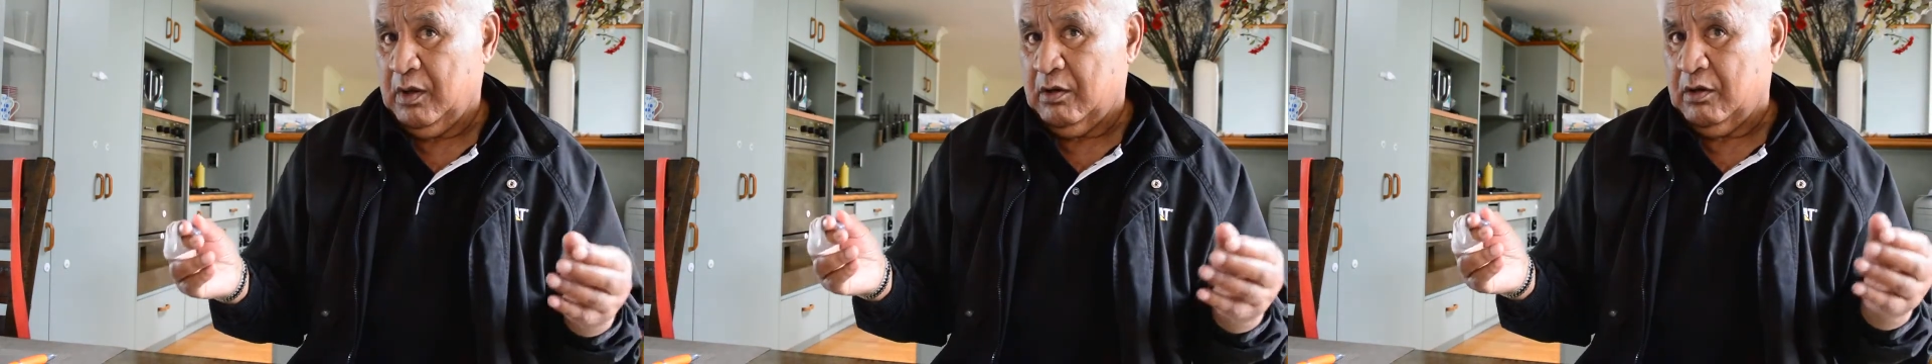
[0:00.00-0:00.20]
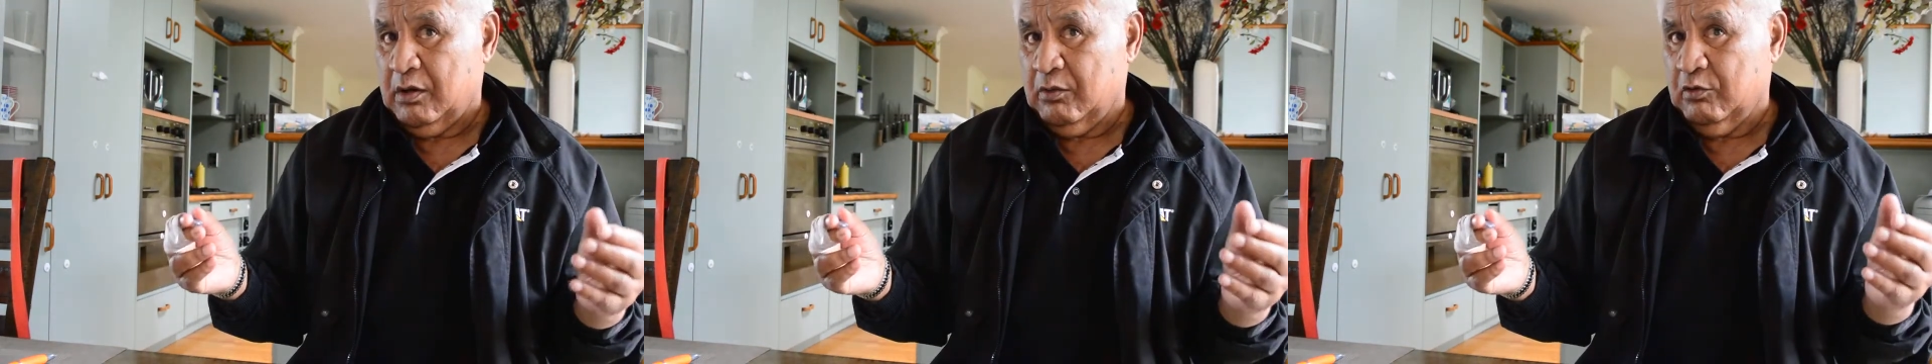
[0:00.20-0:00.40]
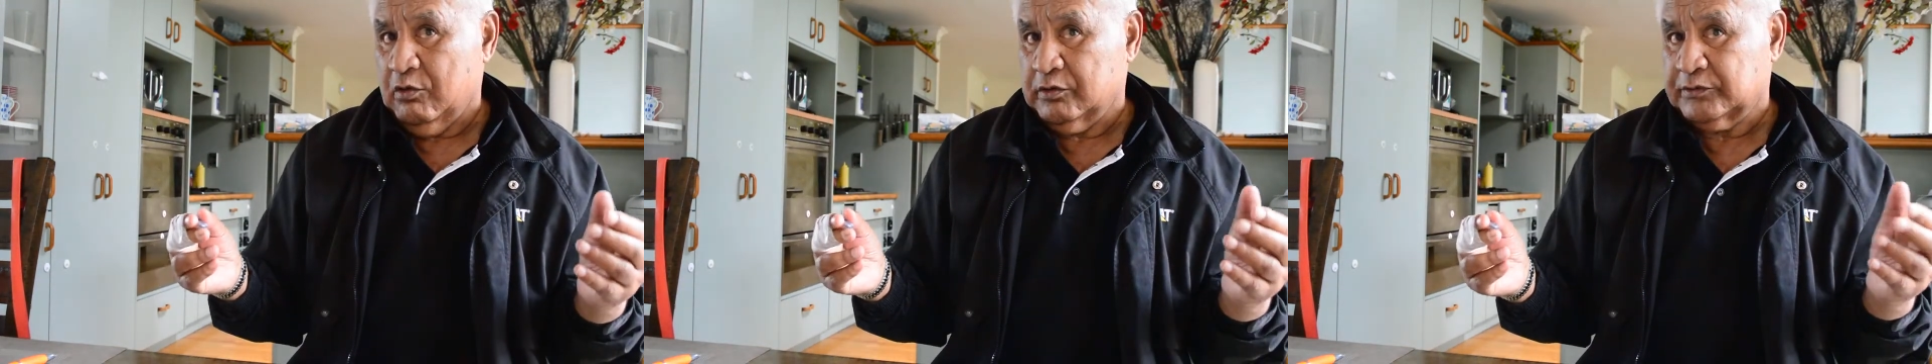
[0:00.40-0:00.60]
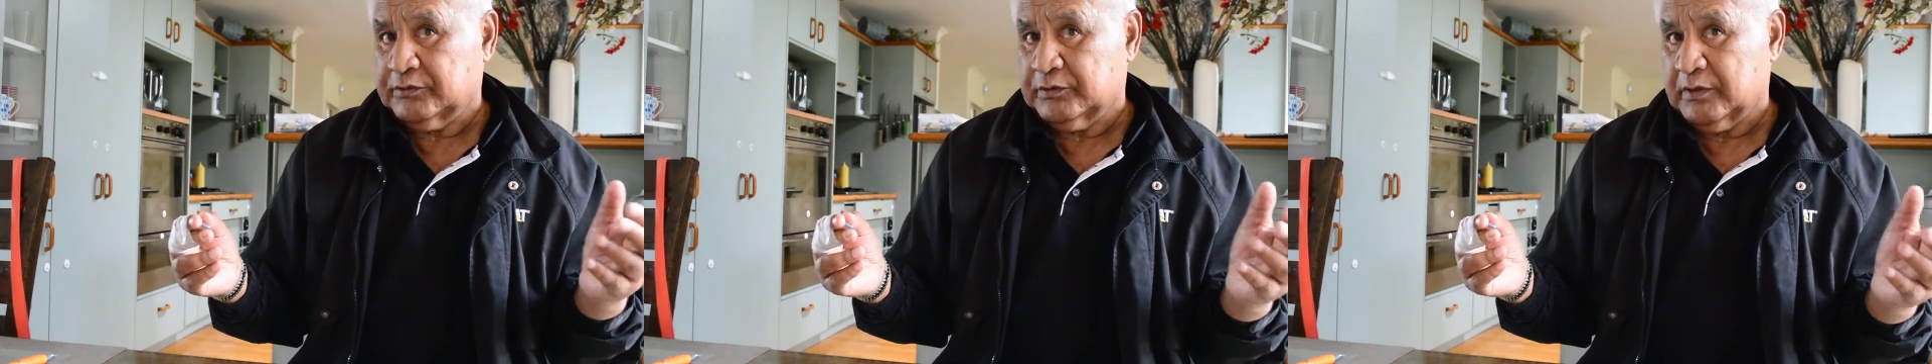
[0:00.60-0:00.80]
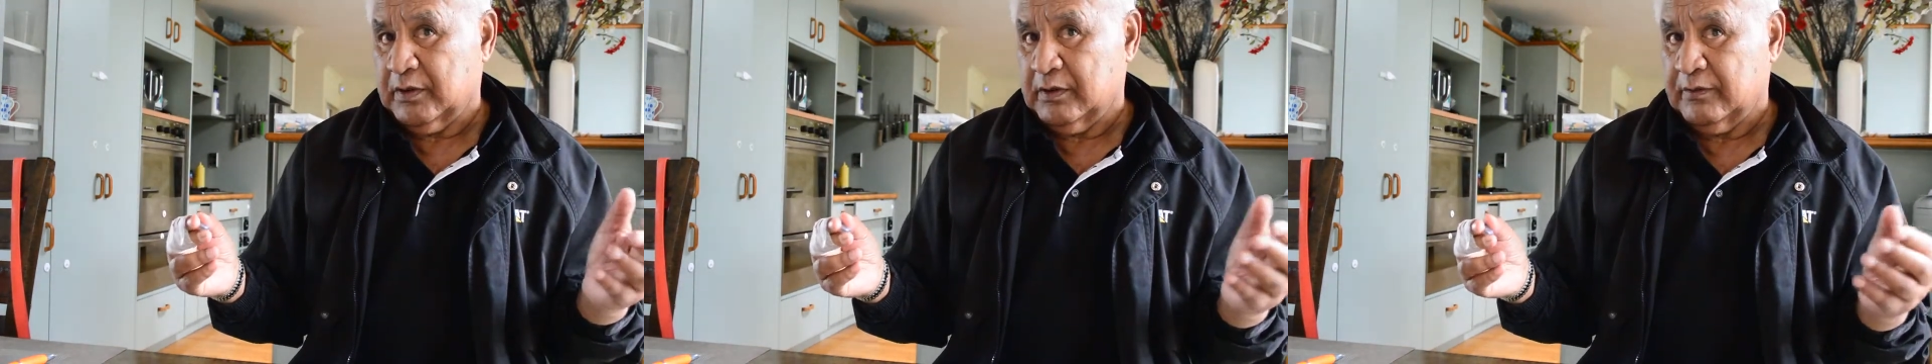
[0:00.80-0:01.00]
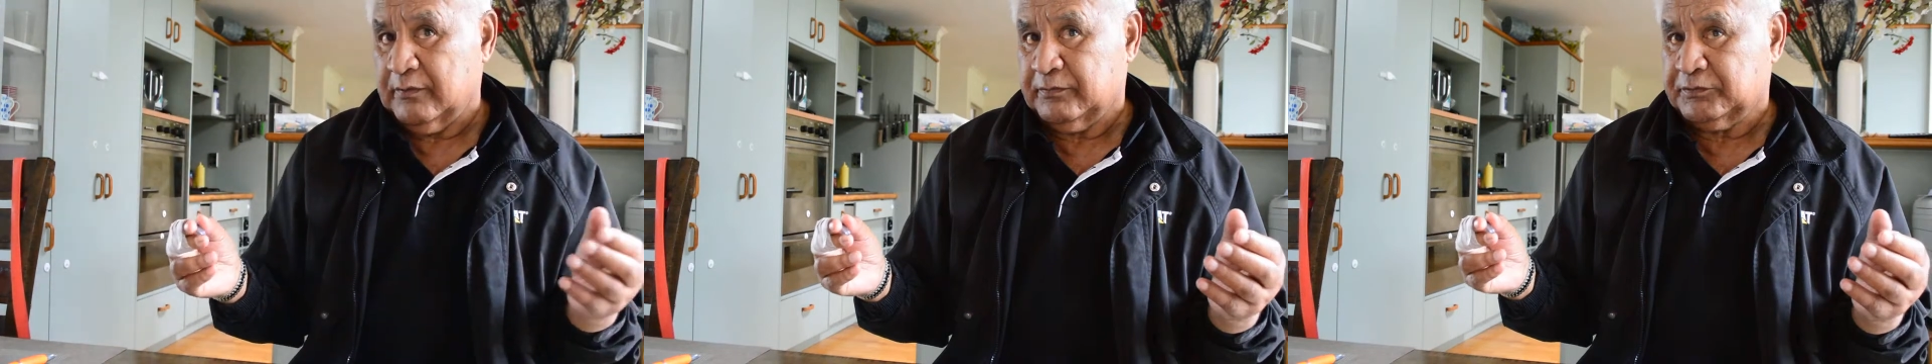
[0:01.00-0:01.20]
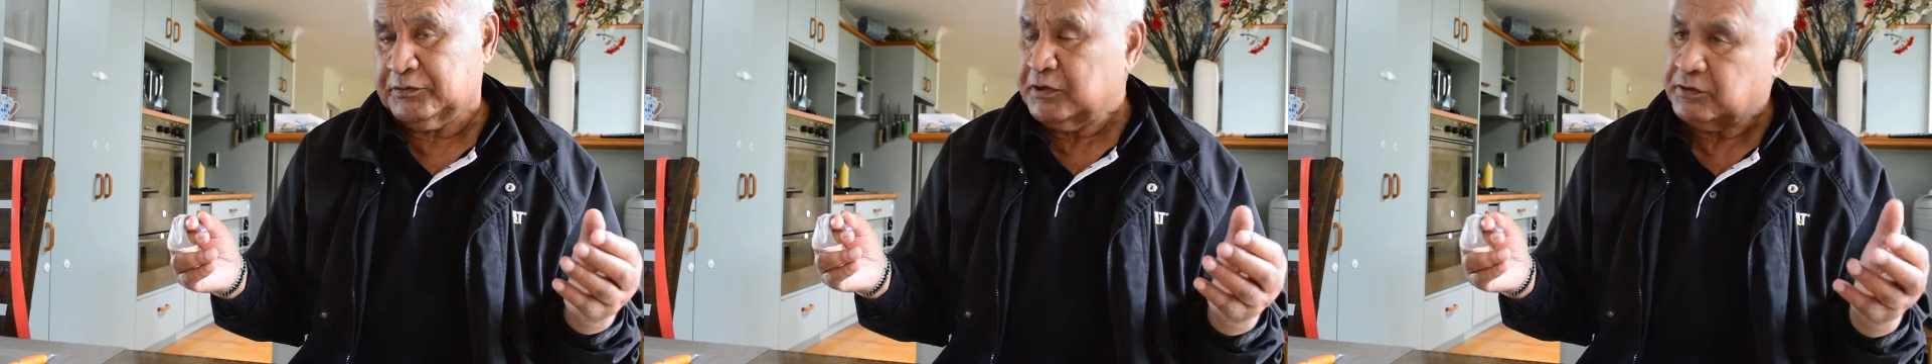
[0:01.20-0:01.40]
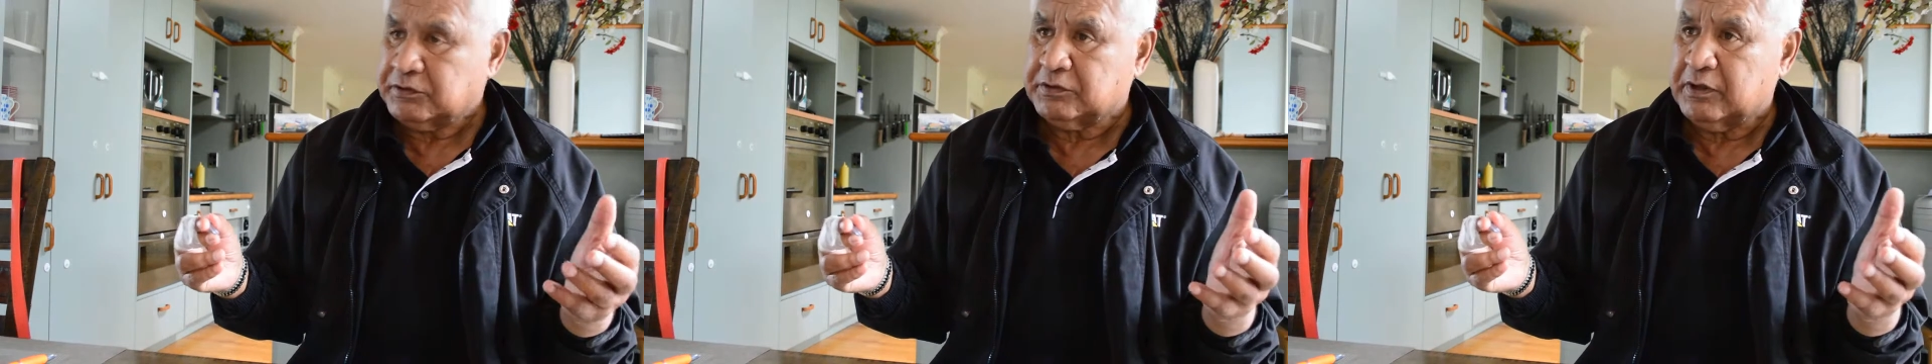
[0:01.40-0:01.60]
I was
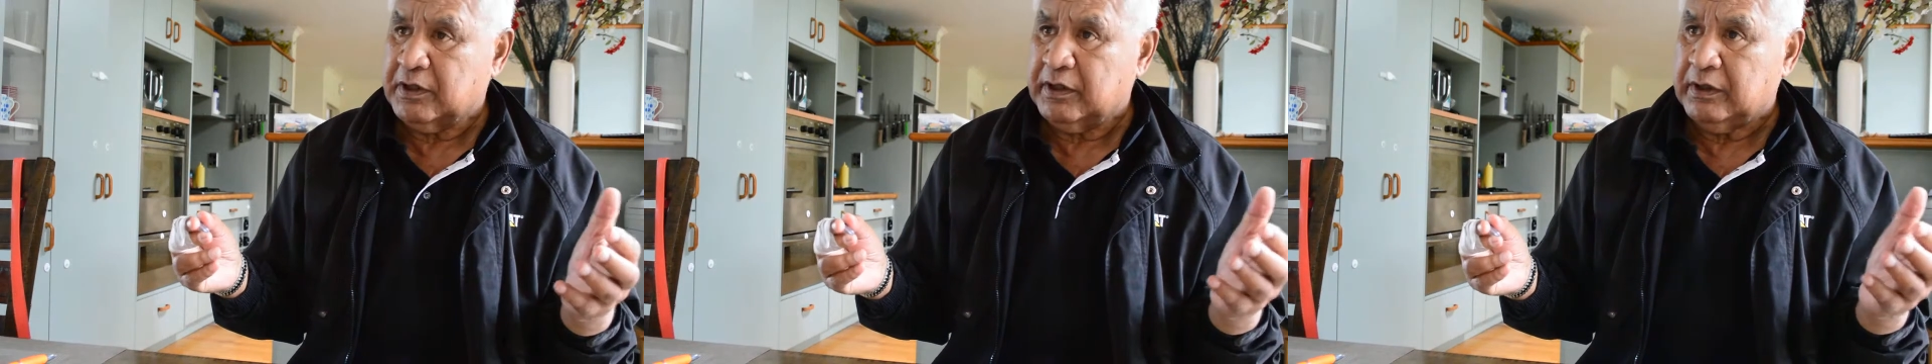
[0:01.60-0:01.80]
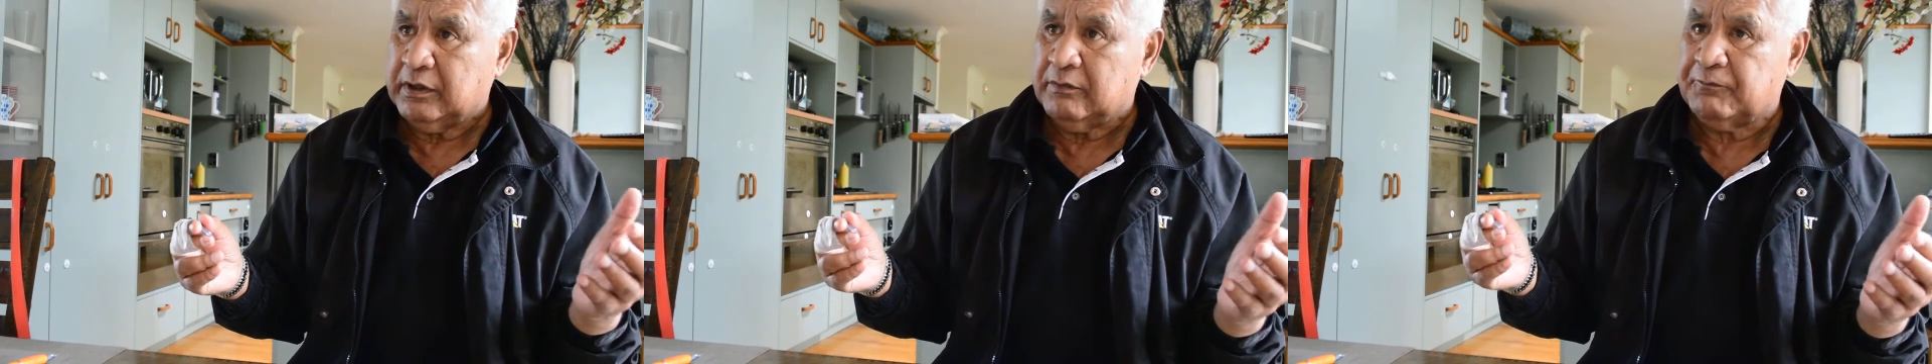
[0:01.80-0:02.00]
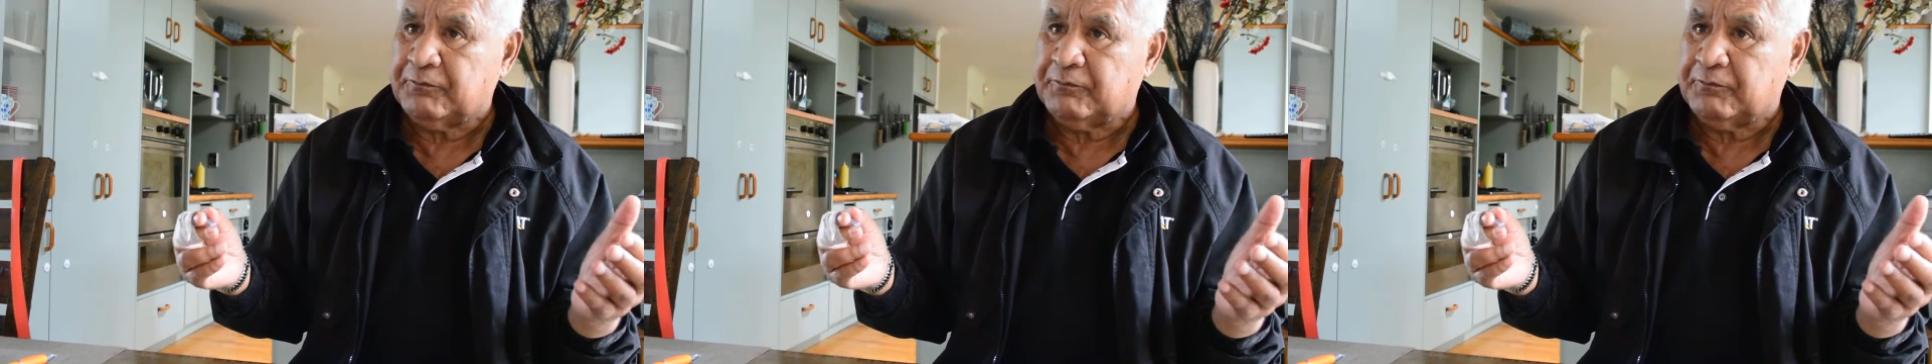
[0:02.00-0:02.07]
15,